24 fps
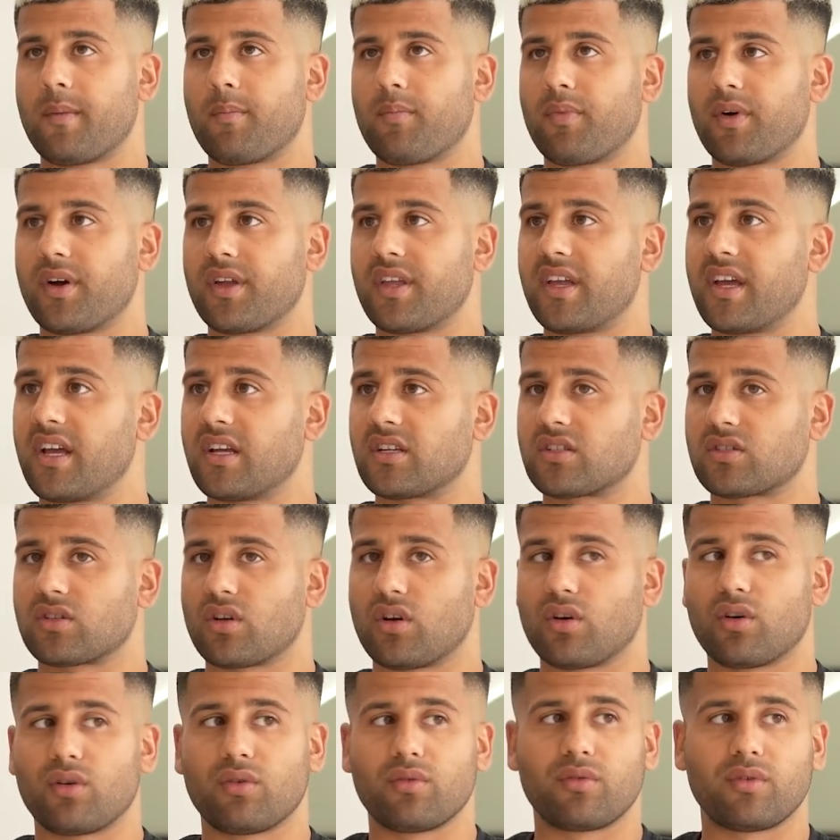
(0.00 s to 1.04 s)
But yeah,
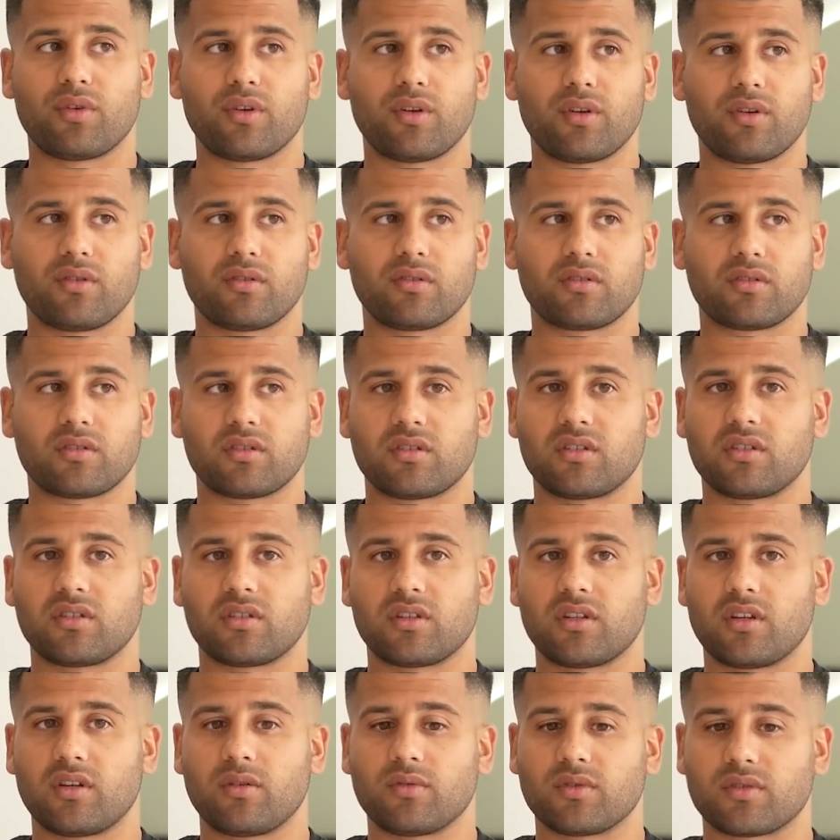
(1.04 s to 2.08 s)
so
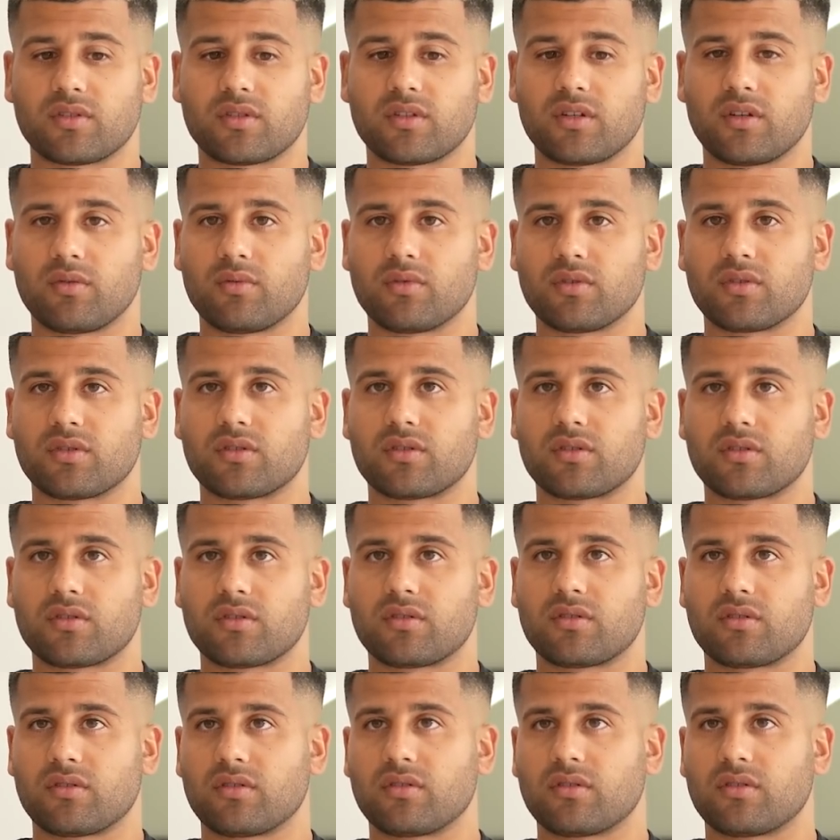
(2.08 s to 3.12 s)
it
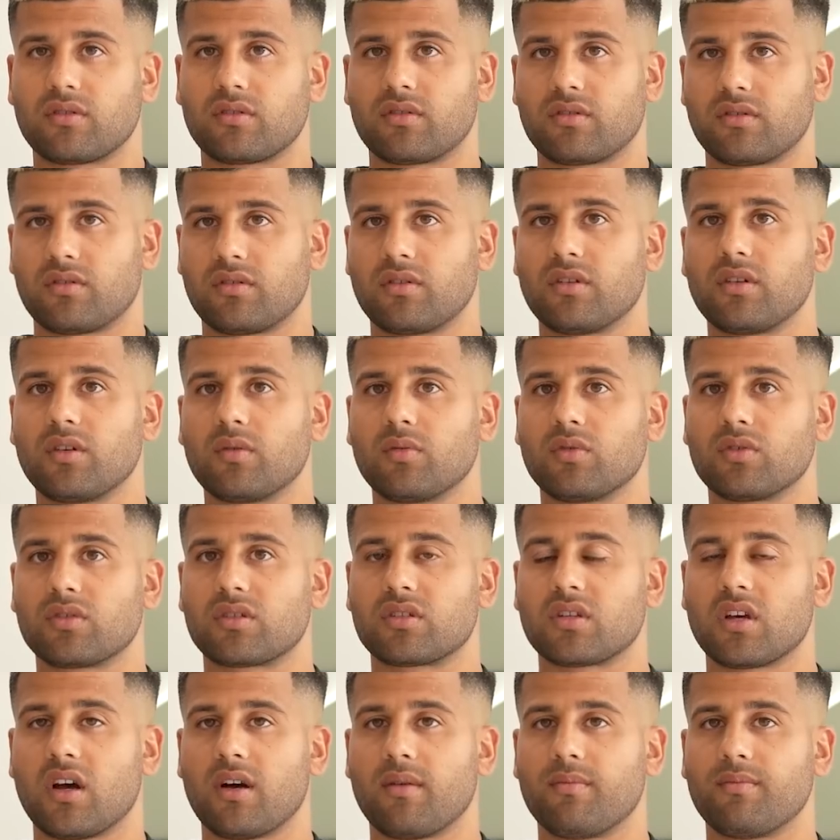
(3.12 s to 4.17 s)

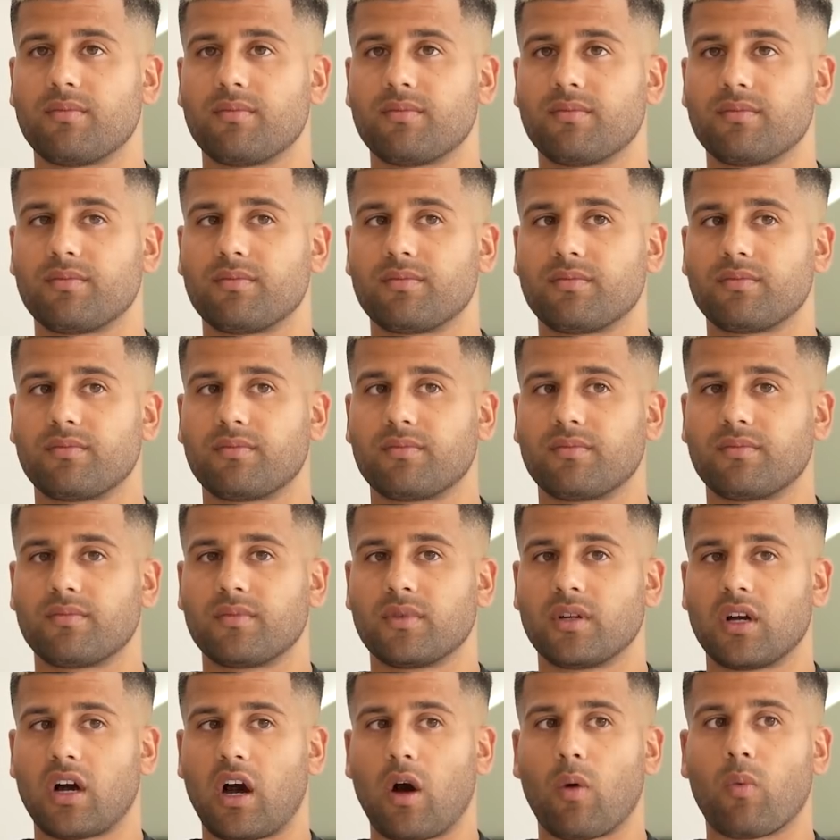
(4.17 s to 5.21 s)
was
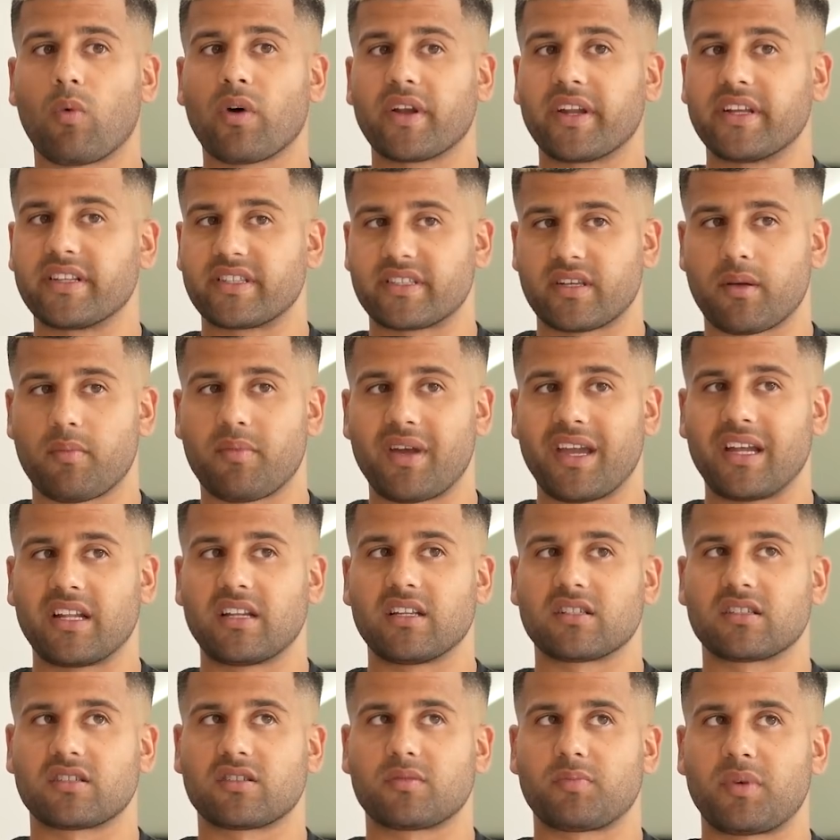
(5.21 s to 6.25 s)
I wanted to make
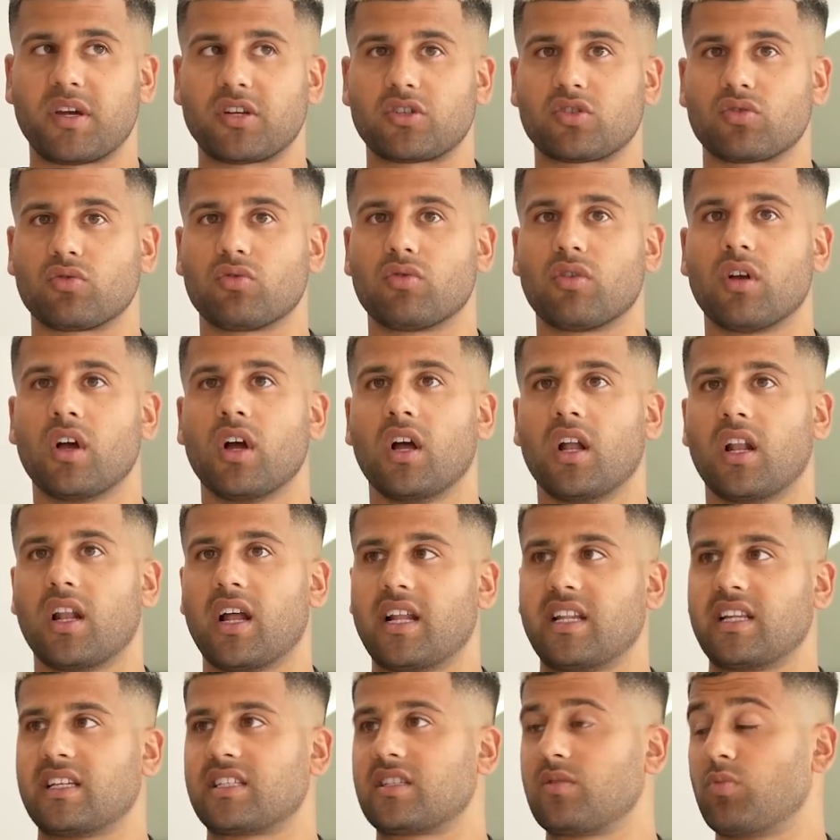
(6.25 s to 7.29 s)
this special.
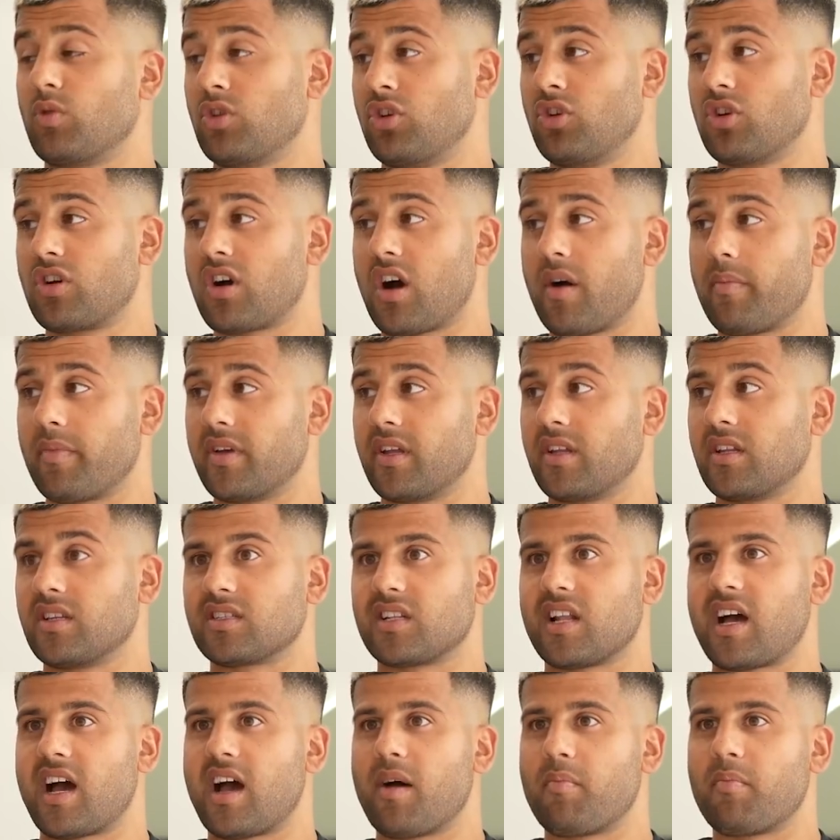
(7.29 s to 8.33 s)
Like this, when you come in, it's
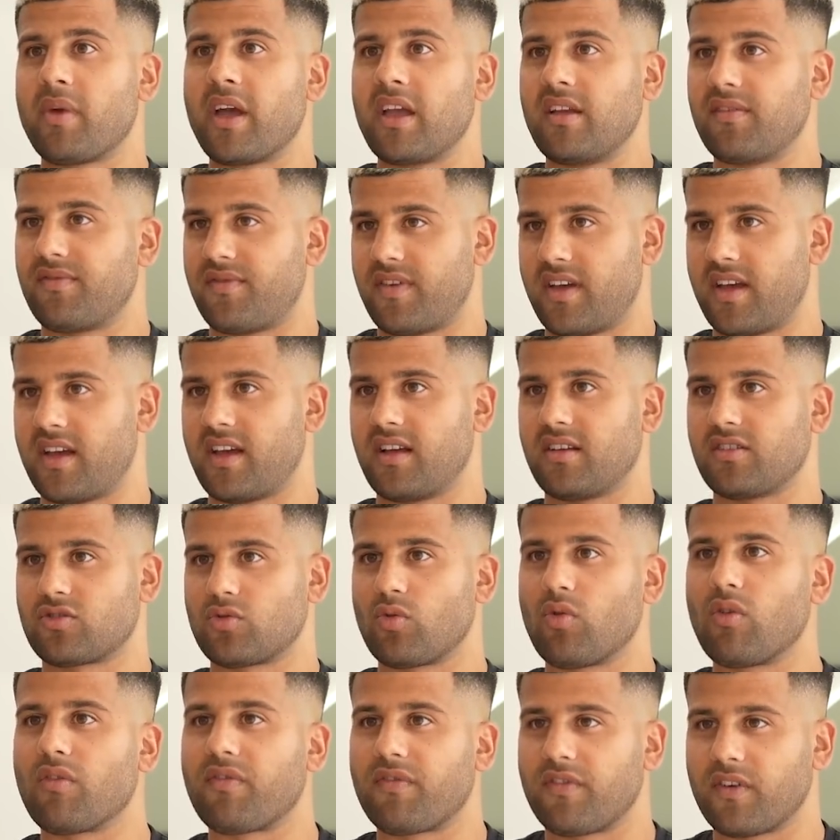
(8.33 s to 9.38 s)
like a Mayfair
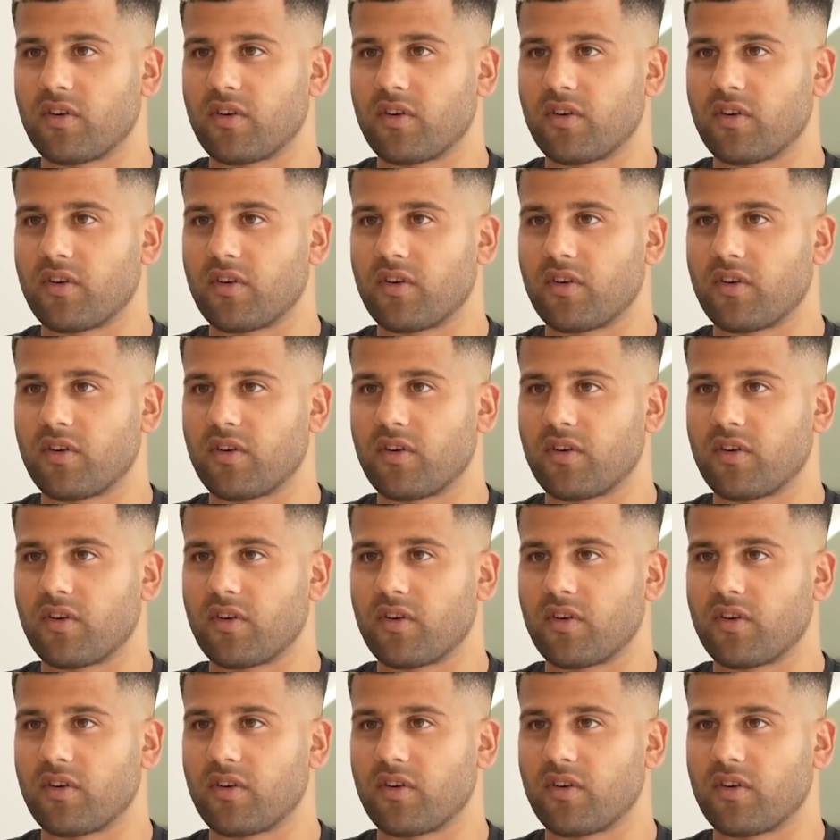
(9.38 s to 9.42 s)
sort of